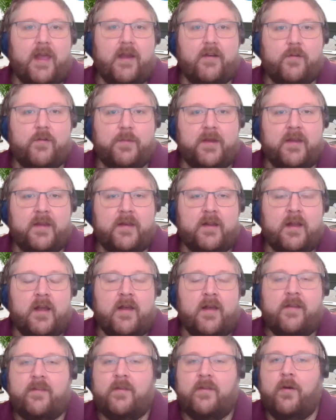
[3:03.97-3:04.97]
management.
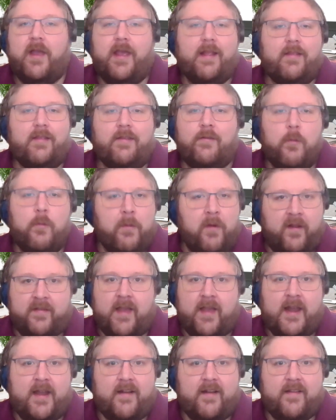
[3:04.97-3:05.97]
So super
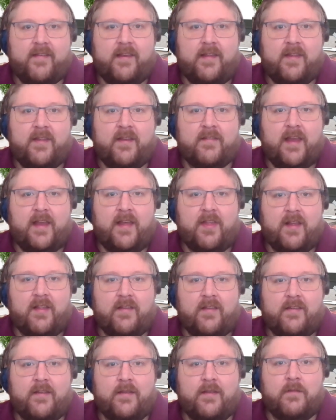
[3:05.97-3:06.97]
excited to see this. I think
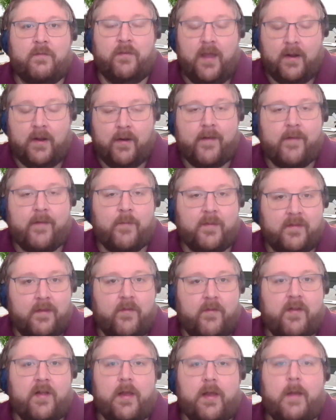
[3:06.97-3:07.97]
this is very
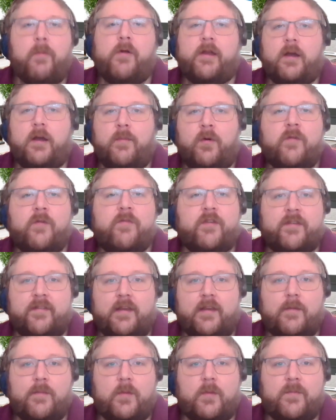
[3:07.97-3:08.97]
specifically applicable for
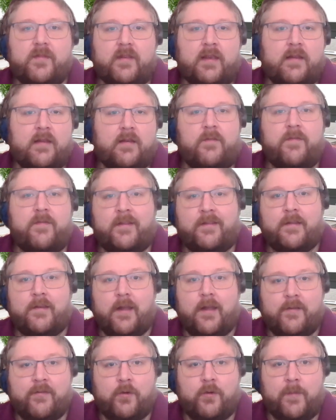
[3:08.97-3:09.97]
CMMC and defense
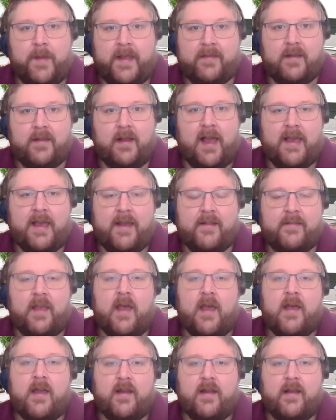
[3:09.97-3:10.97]
industrial base clients,
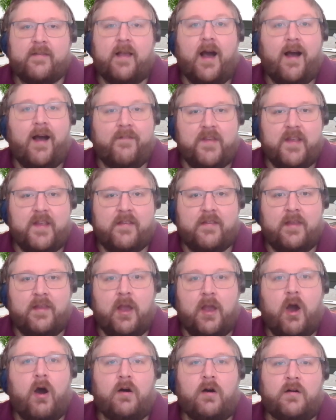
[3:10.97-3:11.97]
because
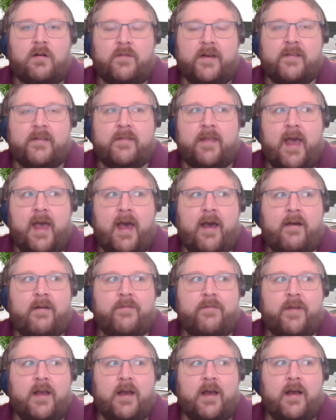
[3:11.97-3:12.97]
obviously all of us
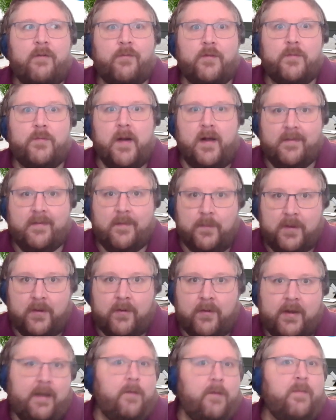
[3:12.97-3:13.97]
have a
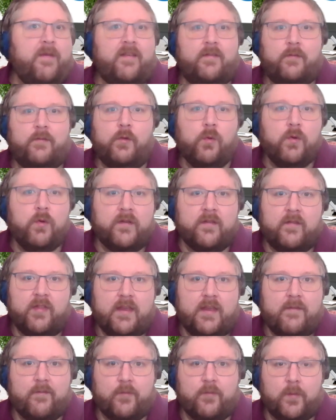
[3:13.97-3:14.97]
responsibility to be stewards of
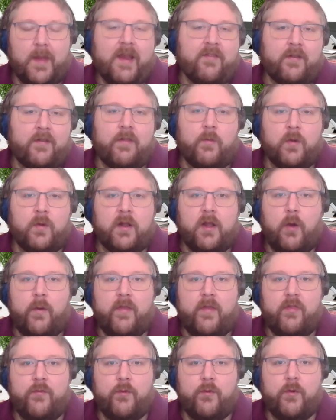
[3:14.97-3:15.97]
the information that we're
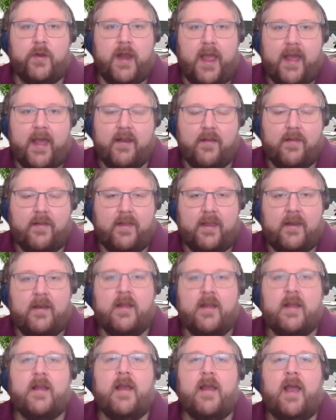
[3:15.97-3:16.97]
going through and
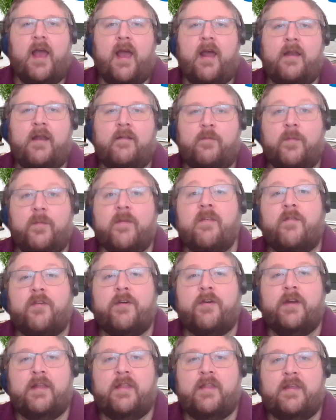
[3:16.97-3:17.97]
handling, and
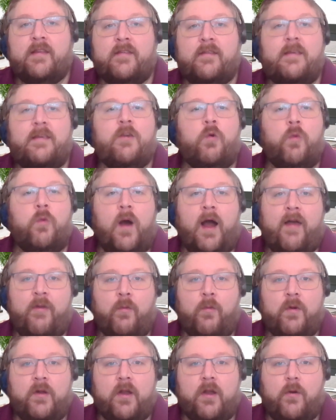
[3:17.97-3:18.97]
specifically the CUI
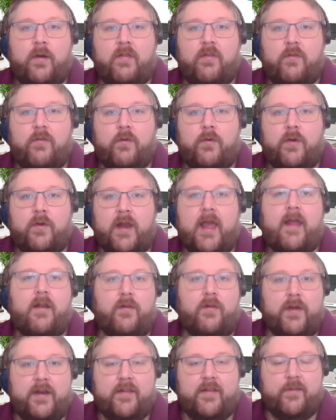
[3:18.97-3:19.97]
that we're going through and
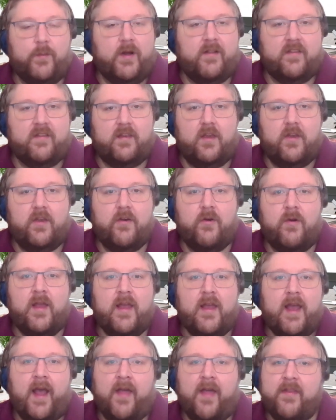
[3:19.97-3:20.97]
handling as well too.
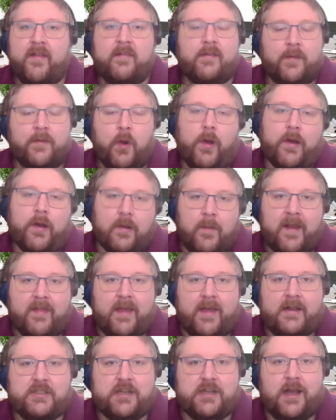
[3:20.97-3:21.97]
And this is going to make
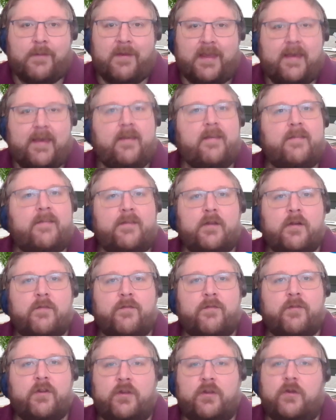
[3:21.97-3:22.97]
that job easier
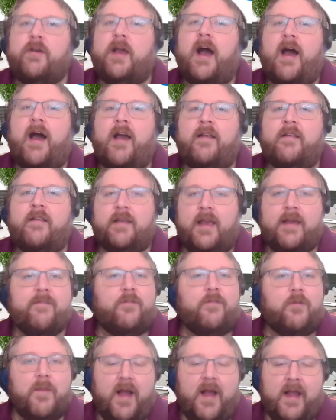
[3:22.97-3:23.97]
for you guys
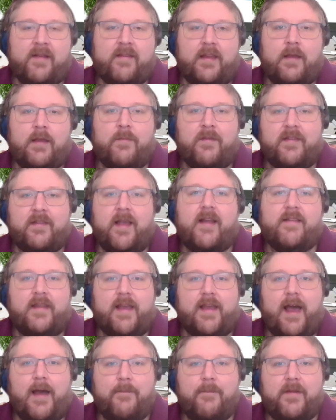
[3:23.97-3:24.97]
and for my team as IT
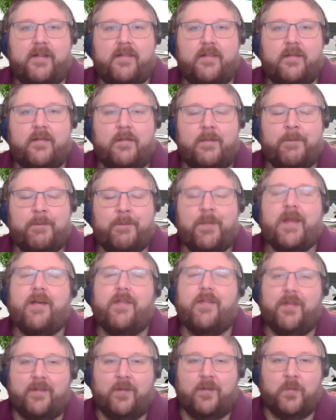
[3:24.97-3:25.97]
admins.
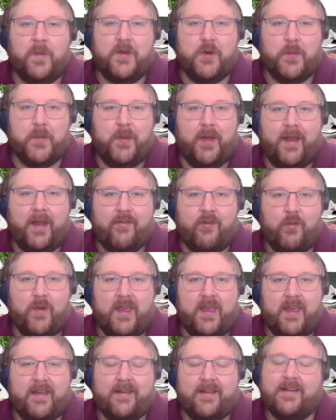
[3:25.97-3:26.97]
This has been your play of the
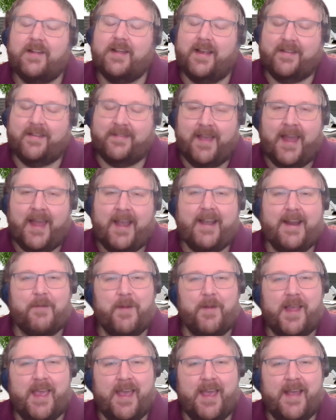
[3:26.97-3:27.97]
week. Excited to
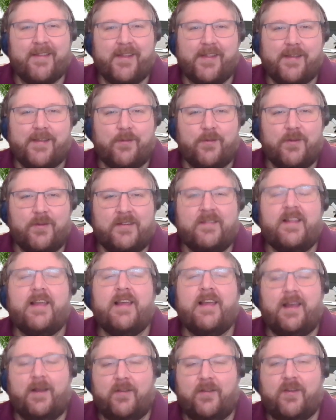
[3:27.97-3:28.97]
get my hands on this one.
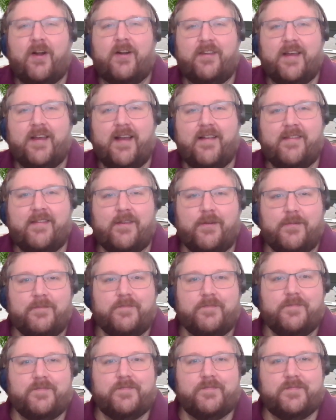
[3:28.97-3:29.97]
I'll talk to you guys soon.